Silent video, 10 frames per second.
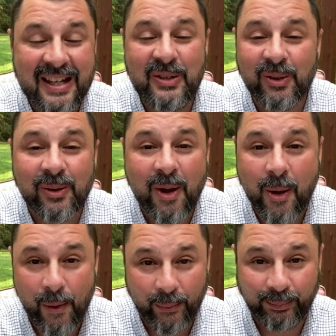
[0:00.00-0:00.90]
in your
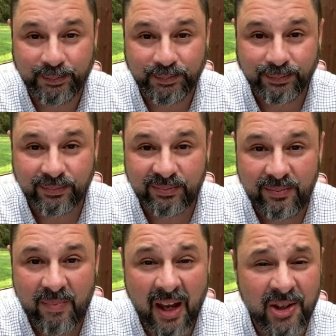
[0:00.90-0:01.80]
home,
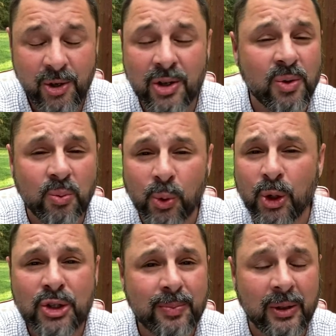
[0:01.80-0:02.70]
and you're going to
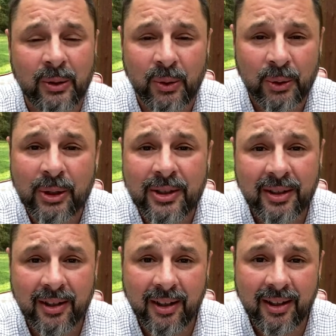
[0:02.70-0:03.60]
worship the Lord
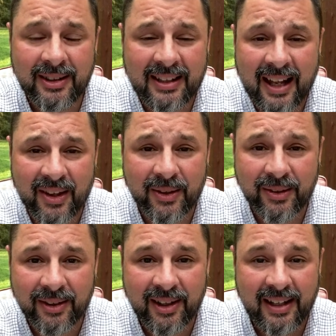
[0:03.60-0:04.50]

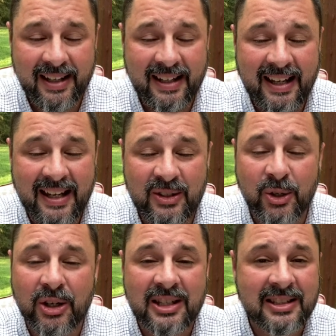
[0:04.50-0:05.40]
together, and
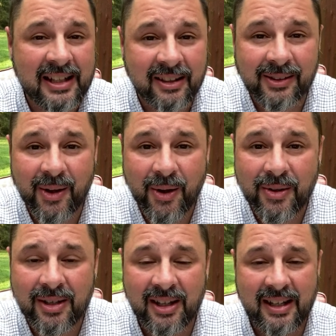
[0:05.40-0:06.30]
you're going to sing
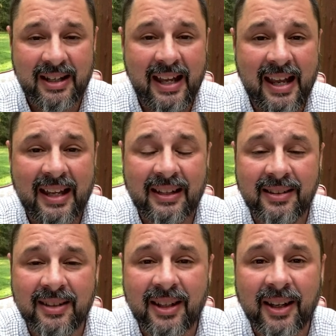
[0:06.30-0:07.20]
along,
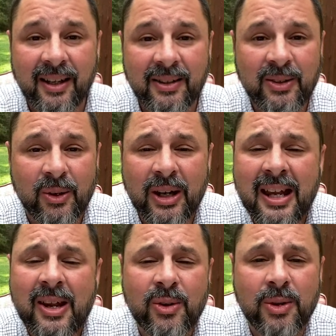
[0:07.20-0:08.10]
and you're going
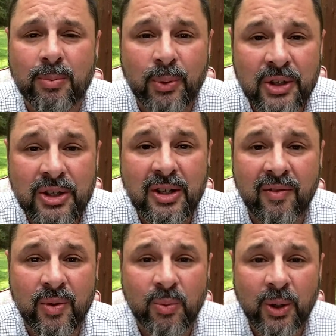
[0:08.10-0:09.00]
to hear the preaching
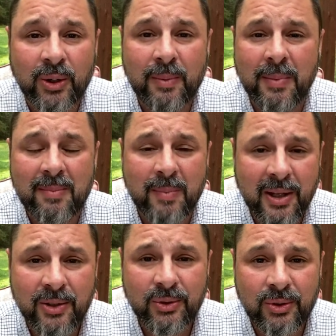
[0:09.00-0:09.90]
of the word and be
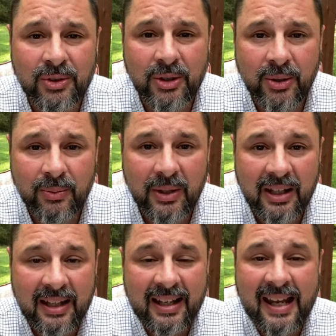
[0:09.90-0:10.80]
ministered to.
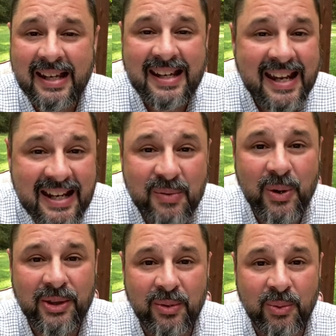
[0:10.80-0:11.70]
And
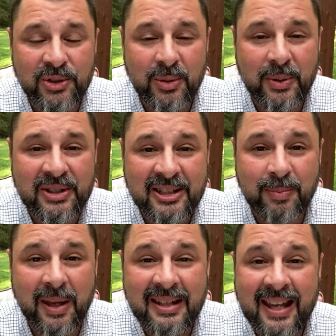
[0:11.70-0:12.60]
anyone that wants to
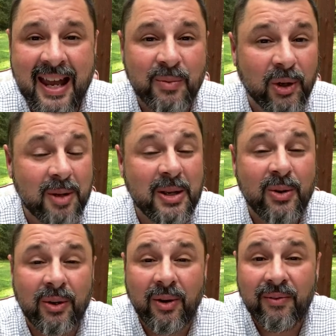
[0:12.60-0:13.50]
participate can. We're going to be
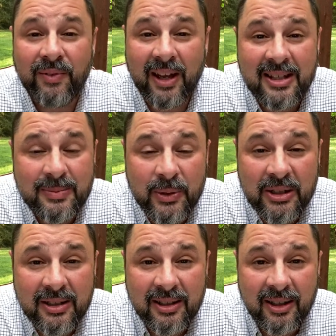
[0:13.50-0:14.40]
doing it on
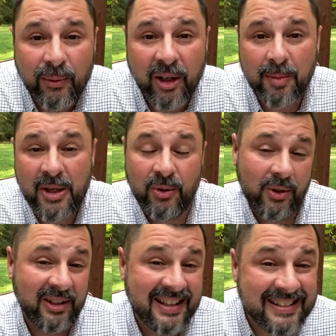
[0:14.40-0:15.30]
Facebook. We're going to be doing
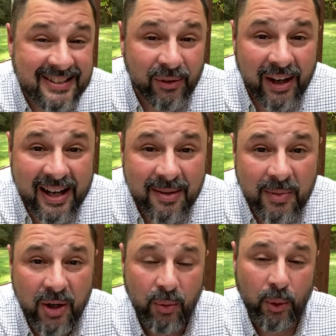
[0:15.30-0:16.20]
it on
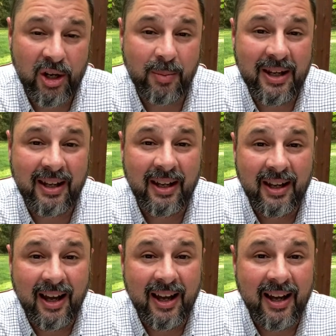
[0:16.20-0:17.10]
Instagram. We're going to be,
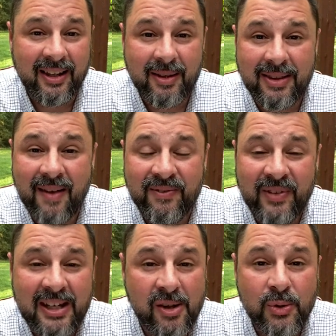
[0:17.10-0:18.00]
that
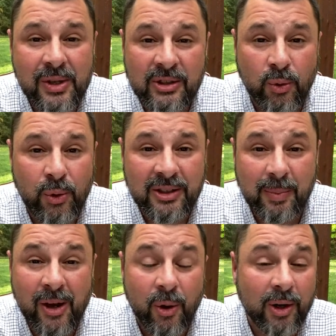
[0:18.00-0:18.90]
video is going to
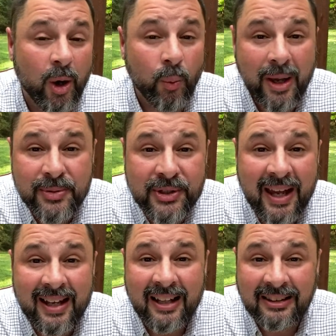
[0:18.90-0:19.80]
be on our
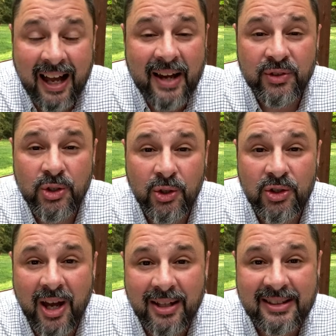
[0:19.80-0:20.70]
website,
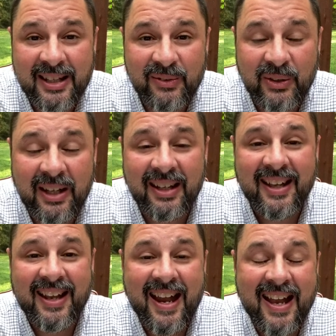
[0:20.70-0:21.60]
alivechurch.tv,
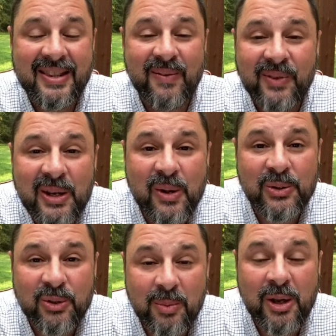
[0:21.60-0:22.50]
and the video
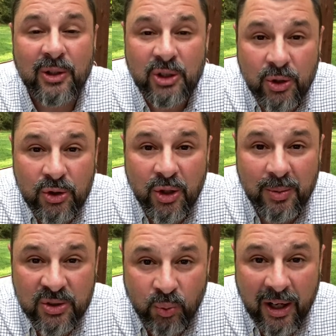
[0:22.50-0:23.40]
is going to be on YouTube
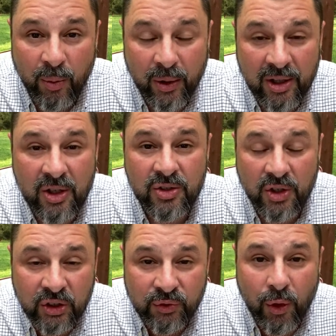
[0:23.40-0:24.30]
as well. We're going to use
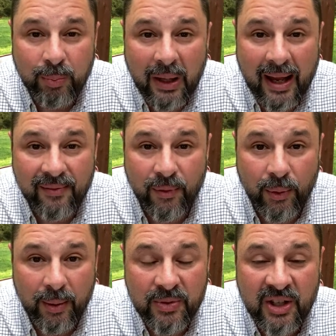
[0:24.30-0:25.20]
those four
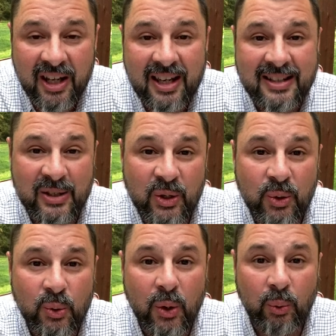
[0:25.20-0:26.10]
platforms
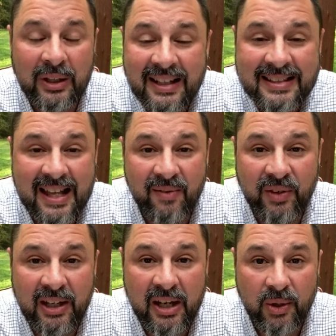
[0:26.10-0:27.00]
to release that
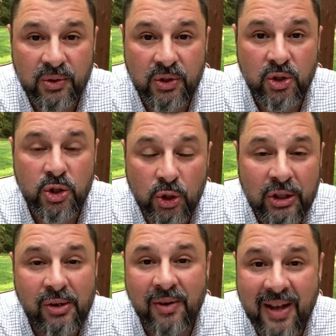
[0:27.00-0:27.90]
video, so
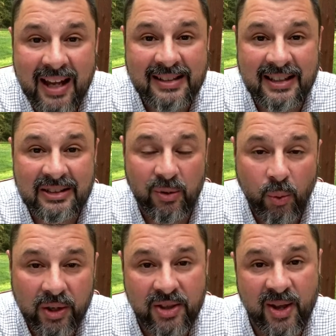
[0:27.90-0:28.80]
surely you have access to
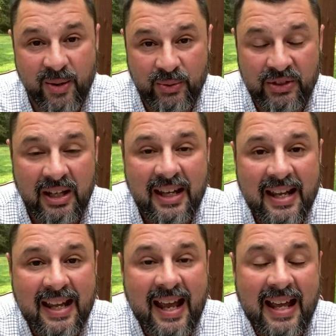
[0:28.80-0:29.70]
one of those.
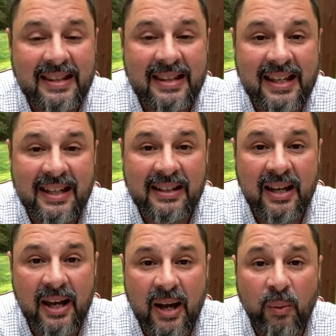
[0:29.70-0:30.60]
And then
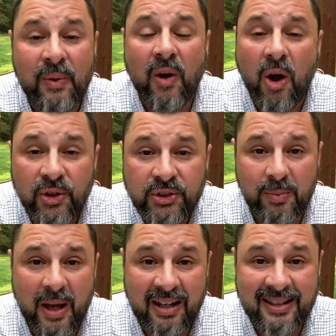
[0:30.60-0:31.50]
we've also
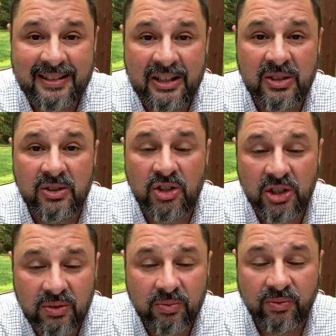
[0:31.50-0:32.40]
made a decision,
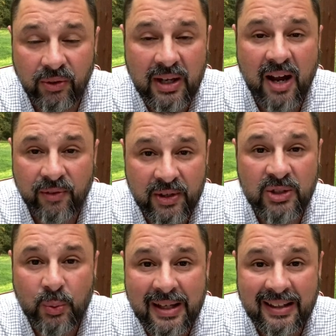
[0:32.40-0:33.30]
just for now, for
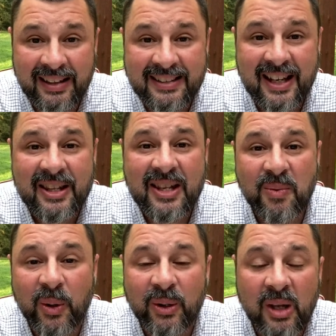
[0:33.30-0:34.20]
this week at least,
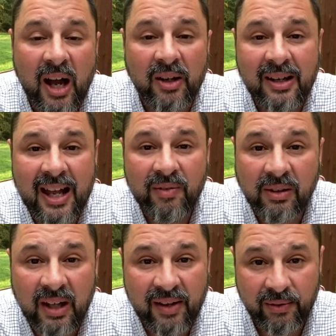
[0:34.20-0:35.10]
that we're not going to have
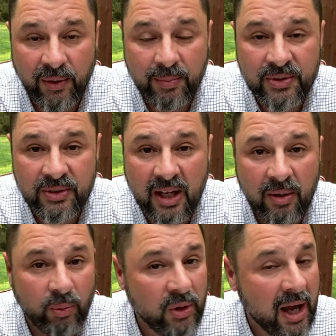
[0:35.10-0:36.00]
our life groups,
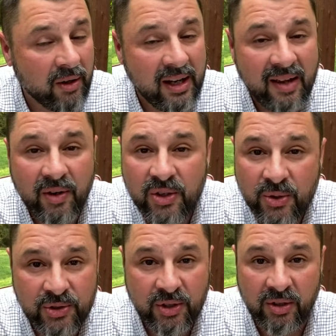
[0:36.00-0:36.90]
and we're not going to have our
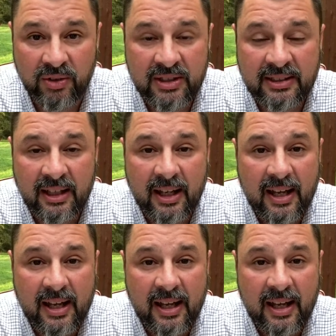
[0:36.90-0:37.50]
youth service.